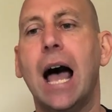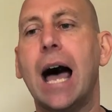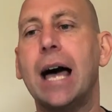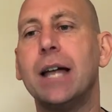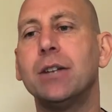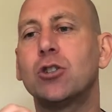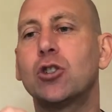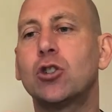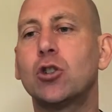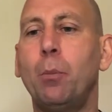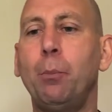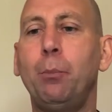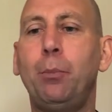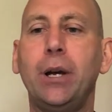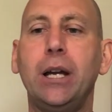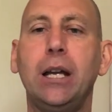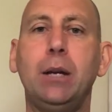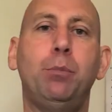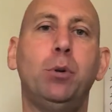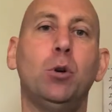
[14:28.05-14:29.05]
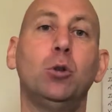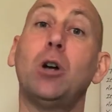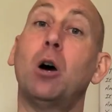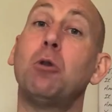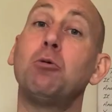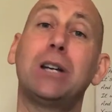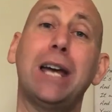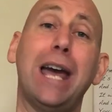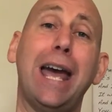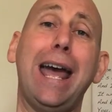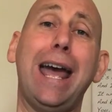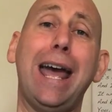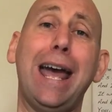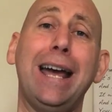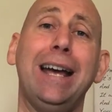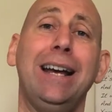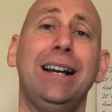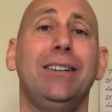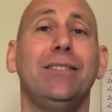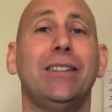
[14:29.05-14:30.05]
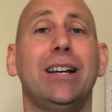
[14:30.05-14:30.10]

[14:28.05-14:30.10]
And some people don't care,